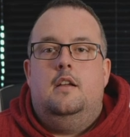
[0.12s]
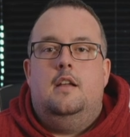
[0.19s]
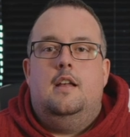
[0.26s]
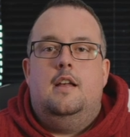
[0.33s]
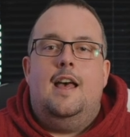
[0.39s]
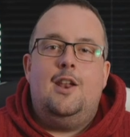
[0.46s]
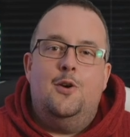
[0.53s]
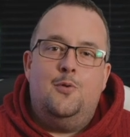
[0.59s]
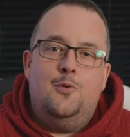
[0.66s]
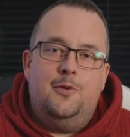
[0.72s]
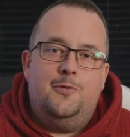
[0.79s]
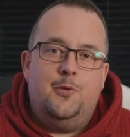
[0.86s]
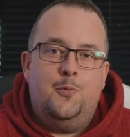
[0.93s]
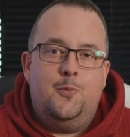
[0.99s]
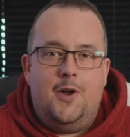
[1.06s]
Hello, all of
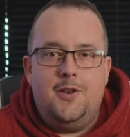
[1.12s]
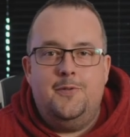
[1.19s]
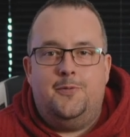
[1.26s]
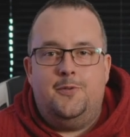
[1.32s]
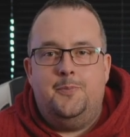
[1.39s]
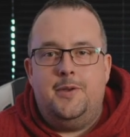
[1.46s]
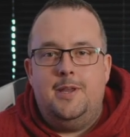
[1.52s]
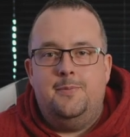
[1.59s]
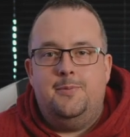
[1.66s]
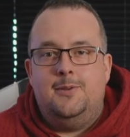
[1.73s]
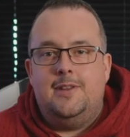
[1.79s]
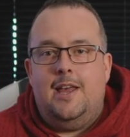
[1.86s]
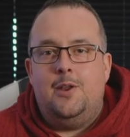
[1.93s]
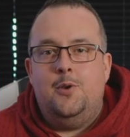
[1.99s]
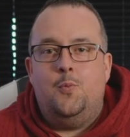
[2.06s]
you wonderful
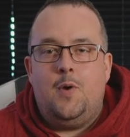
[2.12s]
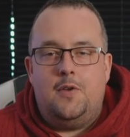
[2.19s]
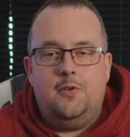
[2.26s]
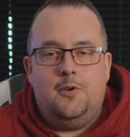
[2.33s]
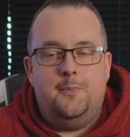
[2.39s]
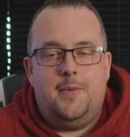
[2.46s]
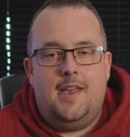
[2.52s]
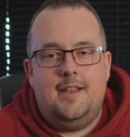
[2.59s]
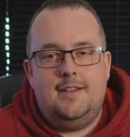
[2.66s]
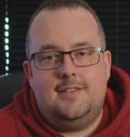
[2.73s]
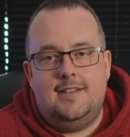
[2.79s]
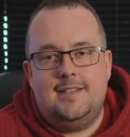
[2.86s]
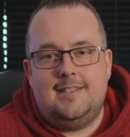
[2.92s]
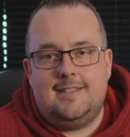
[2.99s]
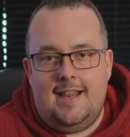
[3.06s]
people, and welcome back to
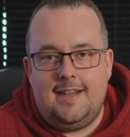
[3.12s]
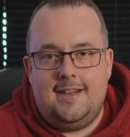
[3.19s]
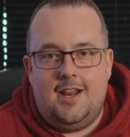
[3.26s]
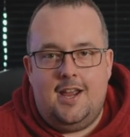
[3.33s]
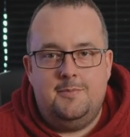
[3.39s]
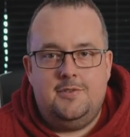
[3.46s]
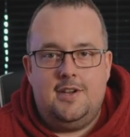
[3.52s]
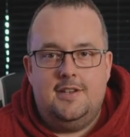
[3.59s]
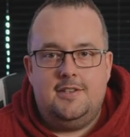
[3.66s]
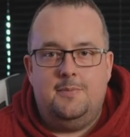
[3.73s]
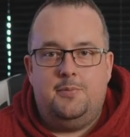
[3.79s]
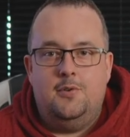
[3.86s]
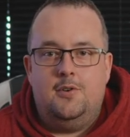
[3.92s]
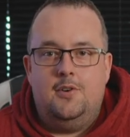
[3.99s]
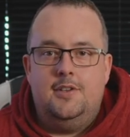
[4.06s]
the Slack and Armchair
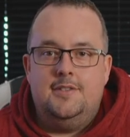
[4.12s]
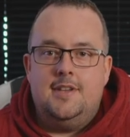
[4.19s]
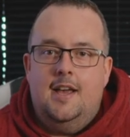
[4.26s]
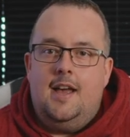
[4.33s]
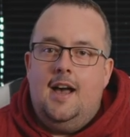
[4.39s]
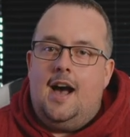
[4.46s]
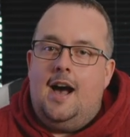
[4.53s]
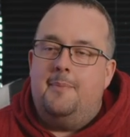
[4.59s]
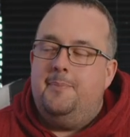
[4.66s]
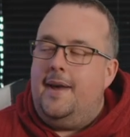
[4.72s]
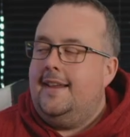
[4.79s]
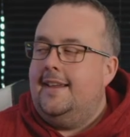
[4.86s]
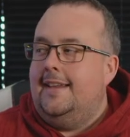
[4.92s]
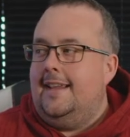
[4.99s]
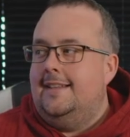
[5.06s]
Supporters. I'm
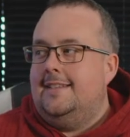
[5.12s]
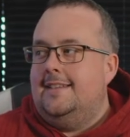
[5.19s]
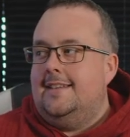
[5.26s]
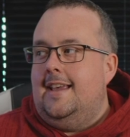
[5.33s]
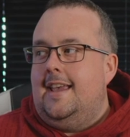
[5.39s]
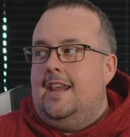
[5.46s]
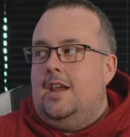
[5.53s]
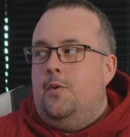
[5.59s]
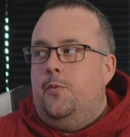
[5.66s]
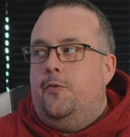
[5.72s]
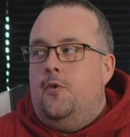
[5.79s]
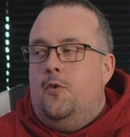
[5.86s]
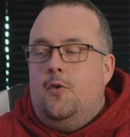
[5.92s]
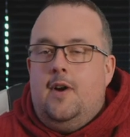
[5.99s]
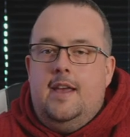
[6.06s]
back again today
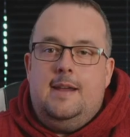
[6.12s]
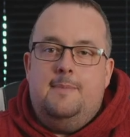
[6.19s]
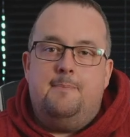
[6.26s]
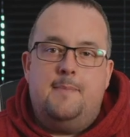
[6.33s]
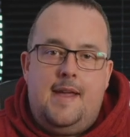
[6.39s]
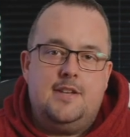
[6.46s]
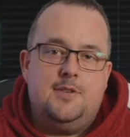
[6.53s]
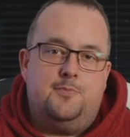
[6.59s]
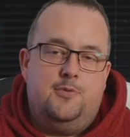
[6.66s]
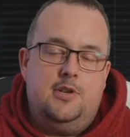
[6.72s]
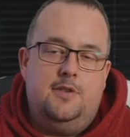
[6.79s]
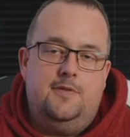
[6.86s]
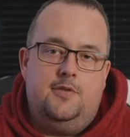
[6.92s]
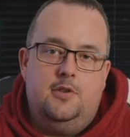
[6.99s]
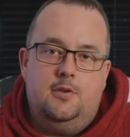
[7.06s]
for a match
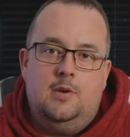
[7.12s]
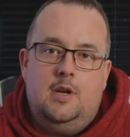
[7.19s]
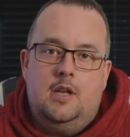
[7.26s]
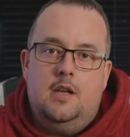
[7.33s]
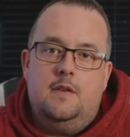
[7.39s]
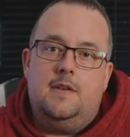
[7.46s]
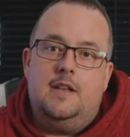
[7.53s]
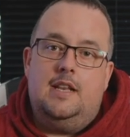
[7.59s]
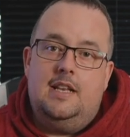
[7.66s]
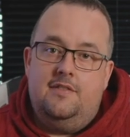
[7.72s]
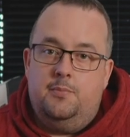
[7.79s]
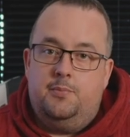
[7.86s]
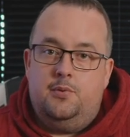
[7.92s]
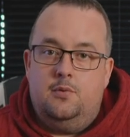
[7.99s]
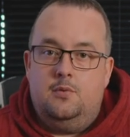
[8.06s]
preview for
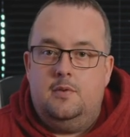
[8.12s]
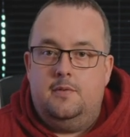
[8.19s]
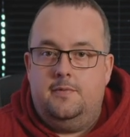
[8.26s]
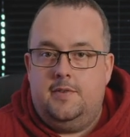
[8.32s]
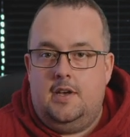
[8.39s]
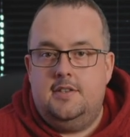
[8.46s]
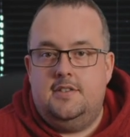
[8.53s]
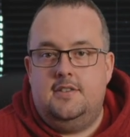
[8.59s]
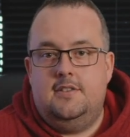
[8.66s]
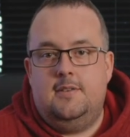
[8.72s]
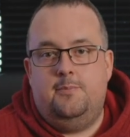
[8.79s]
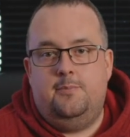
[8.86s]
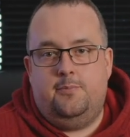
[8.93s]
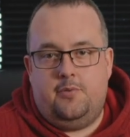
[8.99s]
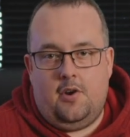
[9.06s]
Liverpool versus
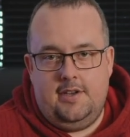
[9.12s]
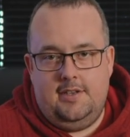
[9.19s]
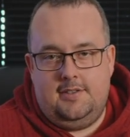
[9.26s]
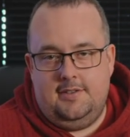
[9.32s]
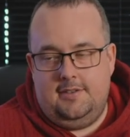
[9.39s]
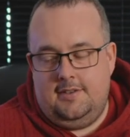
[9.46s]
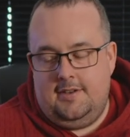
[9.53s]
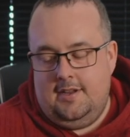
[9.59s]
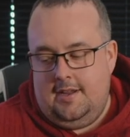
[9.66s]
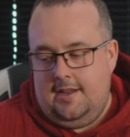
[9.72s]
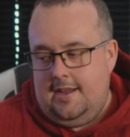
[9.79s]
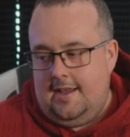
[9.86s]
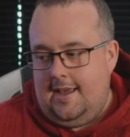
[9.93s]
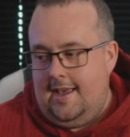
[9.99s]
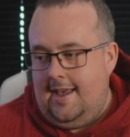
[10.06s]
Brighton.
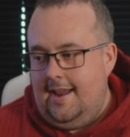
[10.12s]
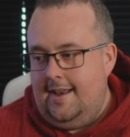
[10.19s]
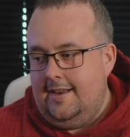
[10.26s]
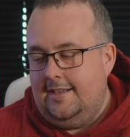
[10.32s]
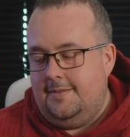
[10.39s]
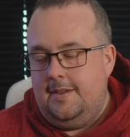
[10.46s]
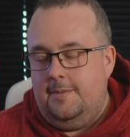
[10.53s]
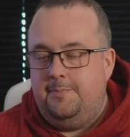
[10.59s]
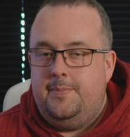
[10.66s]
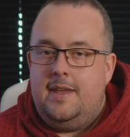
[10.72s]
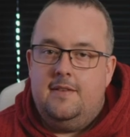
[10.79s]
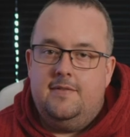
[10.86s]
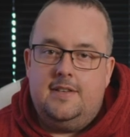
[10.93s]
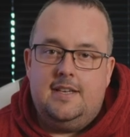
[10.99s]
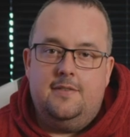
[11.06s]
And it's a bit
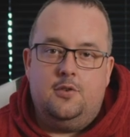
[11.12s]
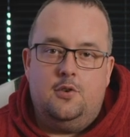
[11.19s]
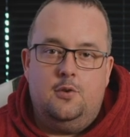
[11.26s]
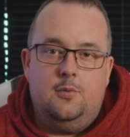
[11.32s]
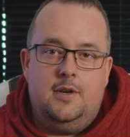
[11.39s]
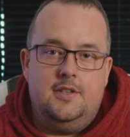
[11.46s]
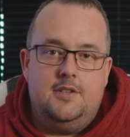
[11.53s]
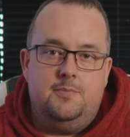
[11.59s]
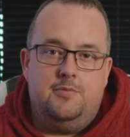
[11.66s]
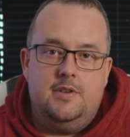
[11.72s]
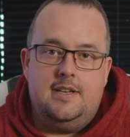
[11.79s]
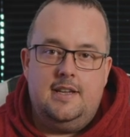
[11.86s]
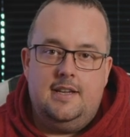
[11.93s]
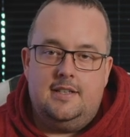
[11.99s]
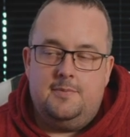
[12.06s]
of a difficult one to
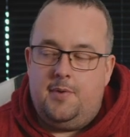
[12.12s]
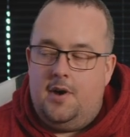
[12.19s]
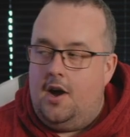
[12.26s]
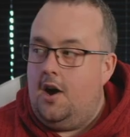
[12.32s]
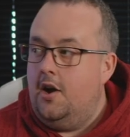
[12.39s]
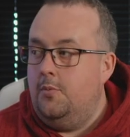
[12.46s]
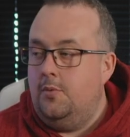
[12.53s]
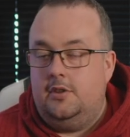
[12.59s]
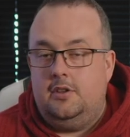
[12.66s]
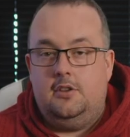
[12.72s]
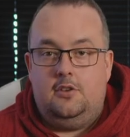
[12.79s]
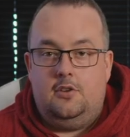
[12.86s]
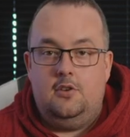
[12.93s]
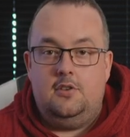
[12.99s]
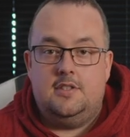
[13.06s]
predict, but I will
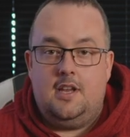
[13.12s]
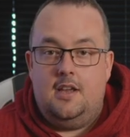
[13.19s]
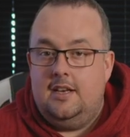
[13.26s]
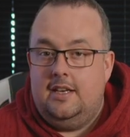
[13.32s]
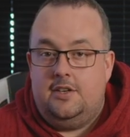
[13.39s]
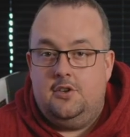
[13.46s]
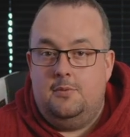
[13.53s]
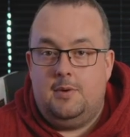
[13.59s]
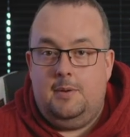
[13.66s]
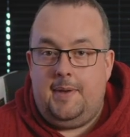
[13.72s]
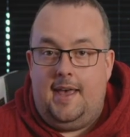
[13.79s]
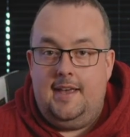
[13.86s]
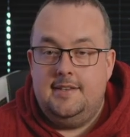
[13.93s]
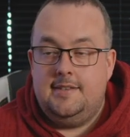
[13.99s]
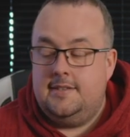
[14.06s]
certainly do my
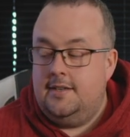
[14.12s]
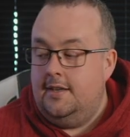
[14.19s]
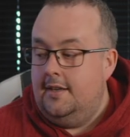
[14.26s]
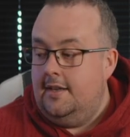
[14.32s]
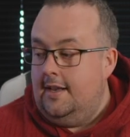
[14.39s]
best.